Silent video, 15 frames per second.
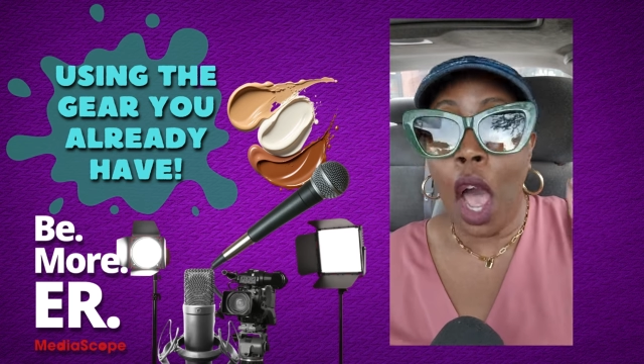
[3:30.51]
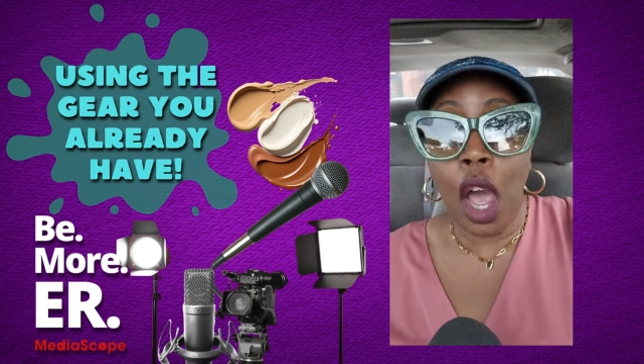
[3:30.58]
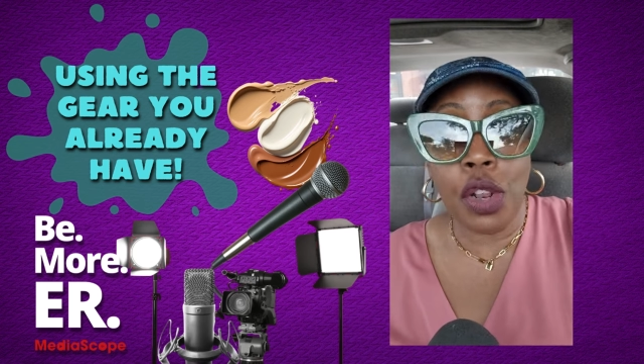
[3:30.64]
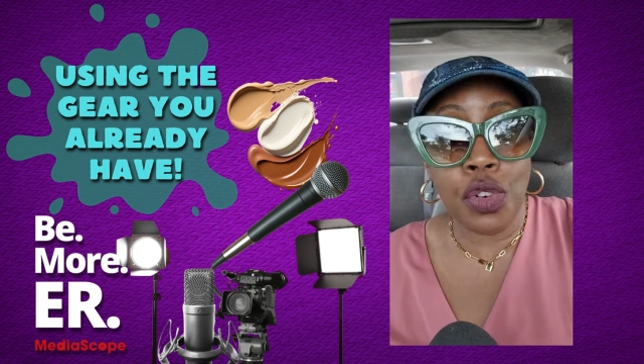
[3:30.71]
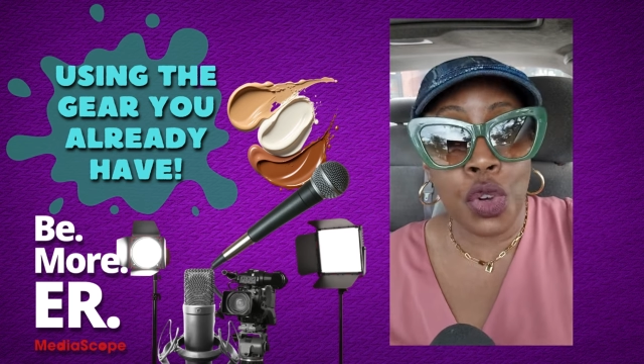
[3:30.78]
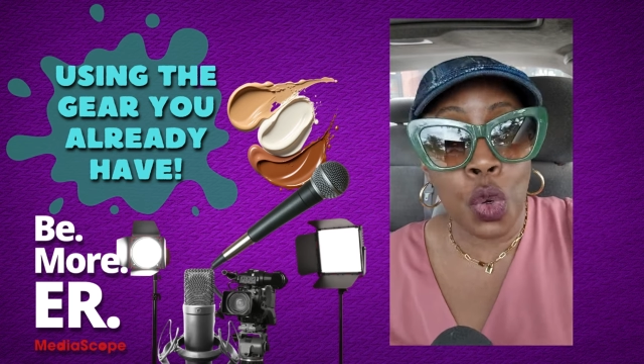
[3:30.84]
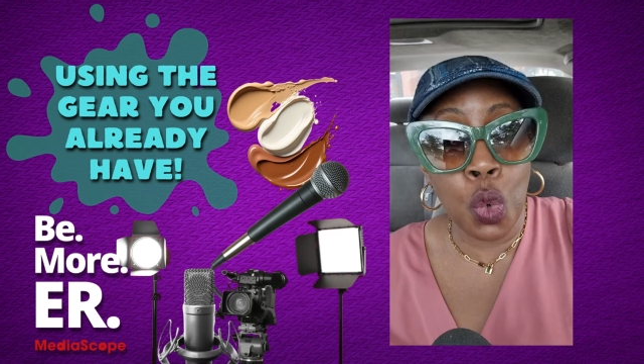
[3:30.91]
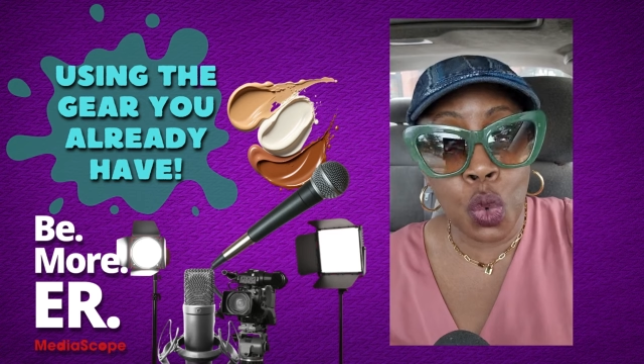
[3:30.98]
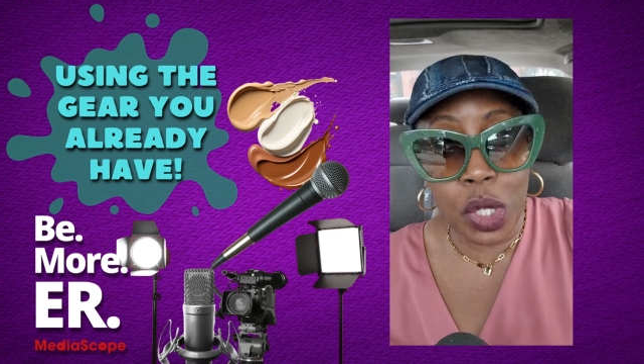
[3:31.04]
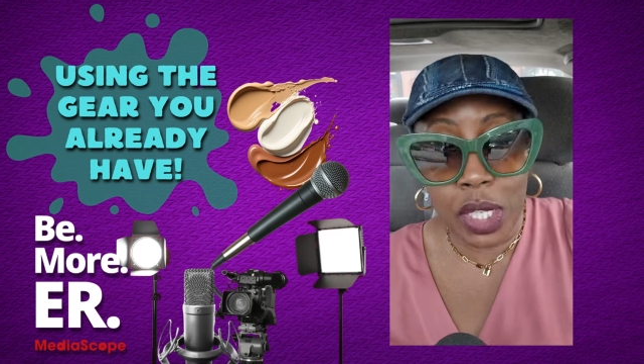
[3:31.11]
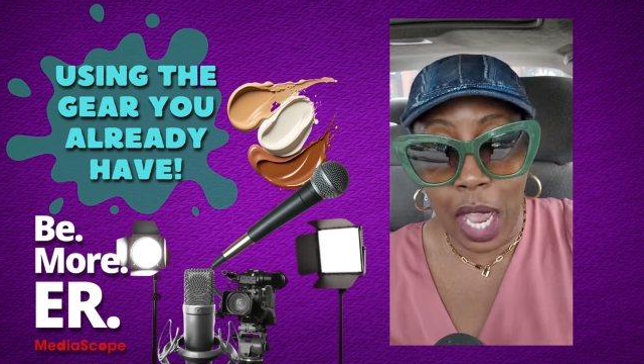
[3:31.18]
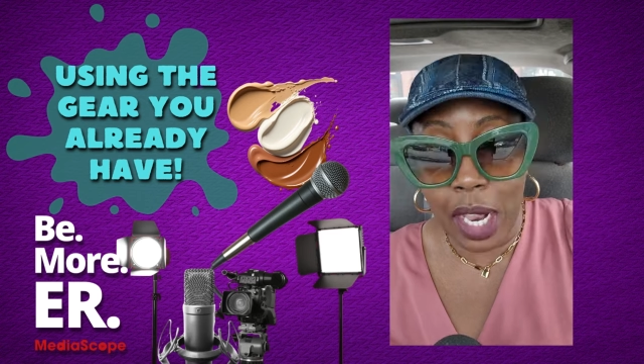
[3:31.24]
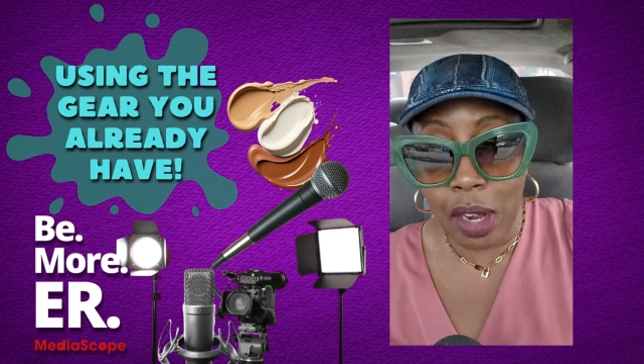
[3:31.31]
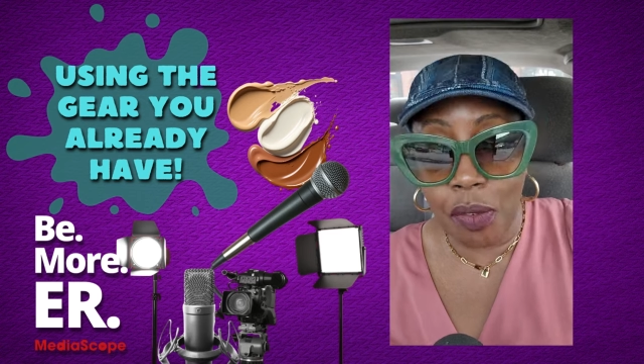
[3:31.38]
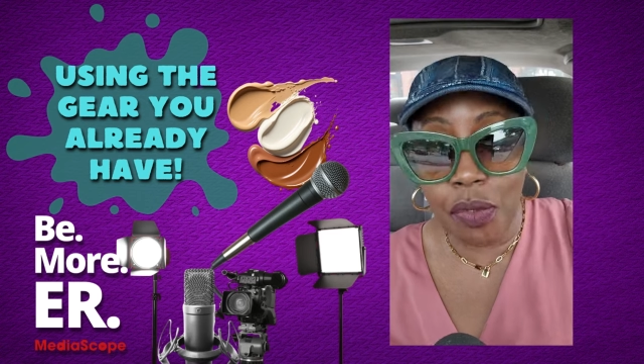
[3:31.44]
a new
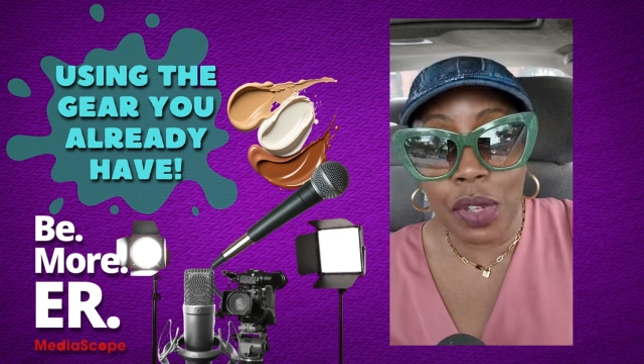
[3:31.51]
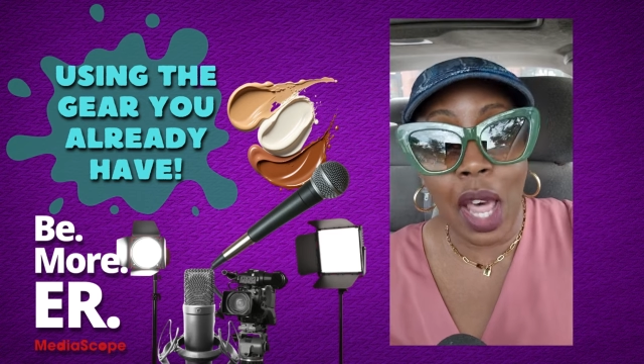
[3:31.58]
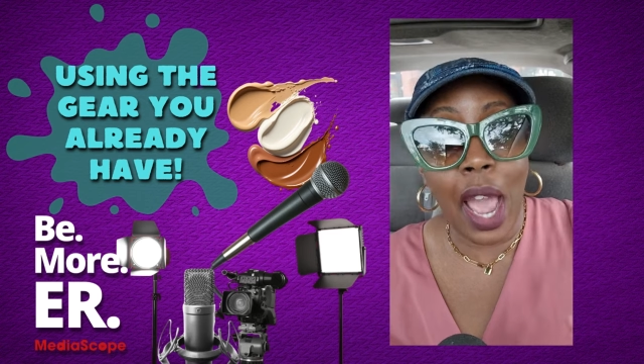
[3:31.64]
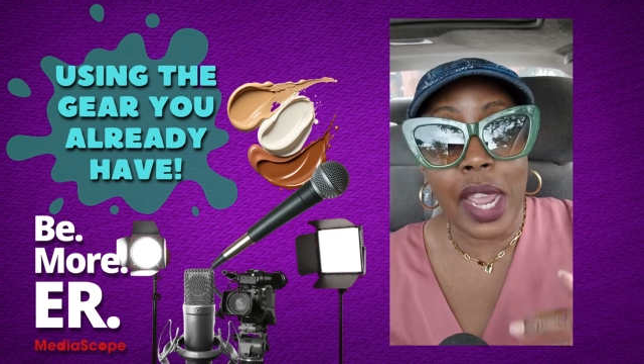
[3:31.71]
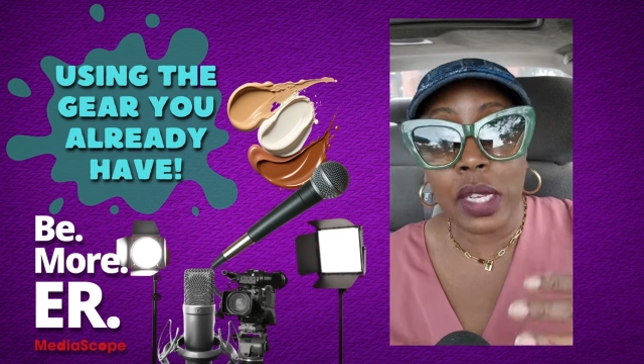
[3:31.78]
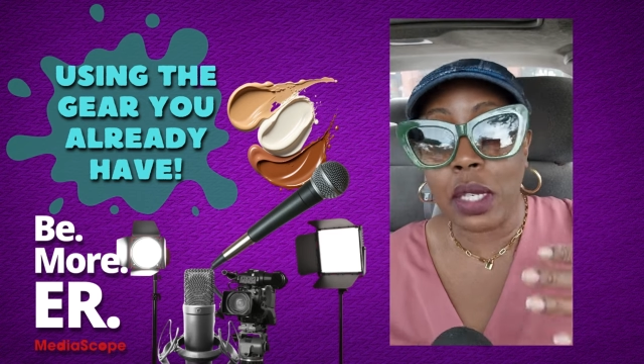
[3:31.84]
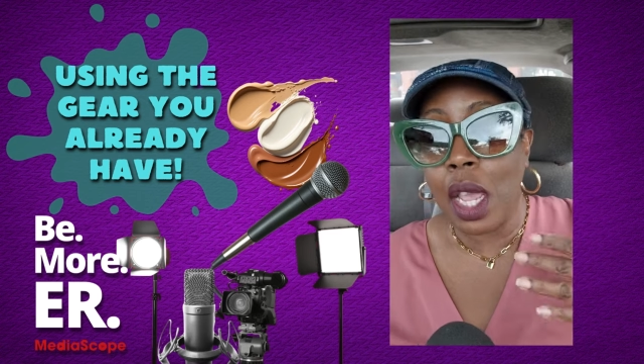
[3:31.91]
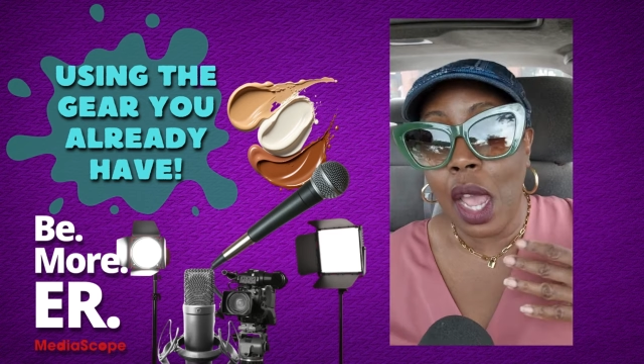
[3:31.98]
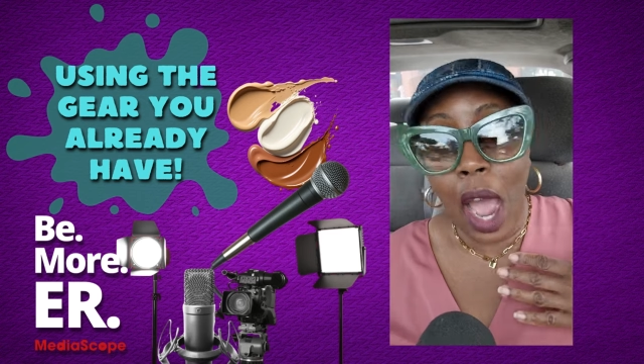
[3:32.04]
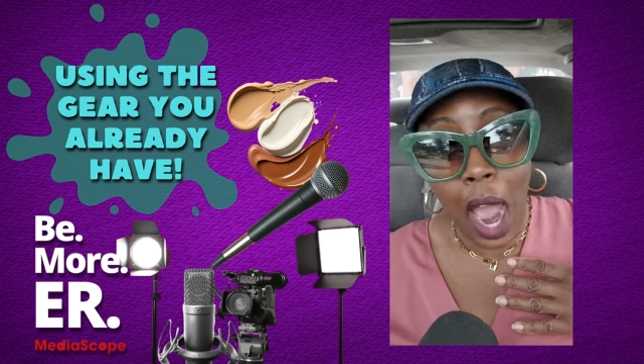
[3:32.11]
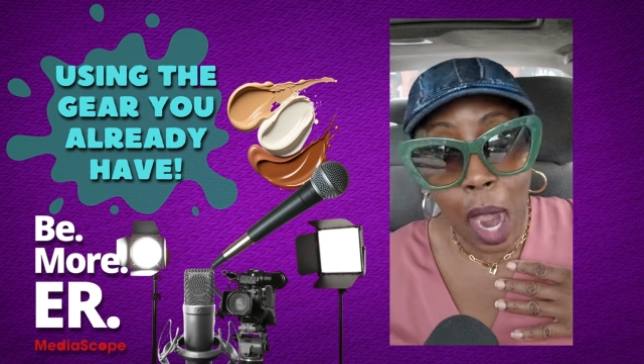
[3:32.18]
set of lights.